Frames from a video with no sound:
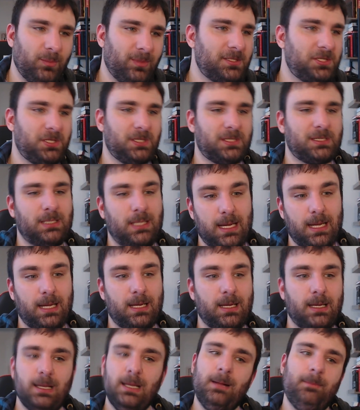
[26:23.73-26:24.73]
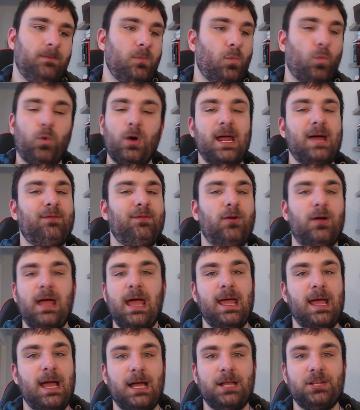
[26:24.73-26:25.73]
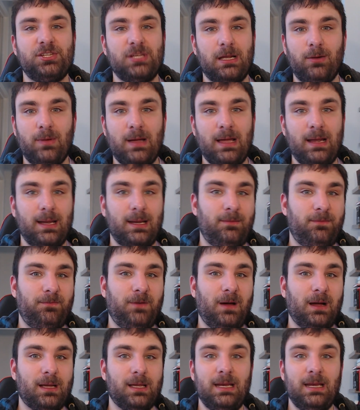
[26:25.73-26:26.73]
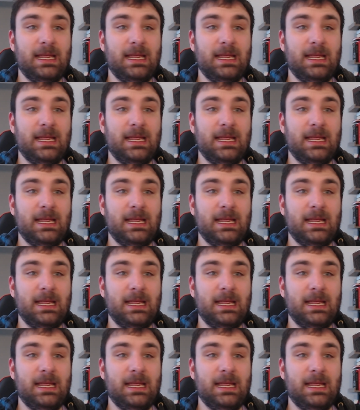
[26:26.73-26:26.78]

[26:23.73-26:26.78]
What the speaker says: It's just like whatever AI generated fucking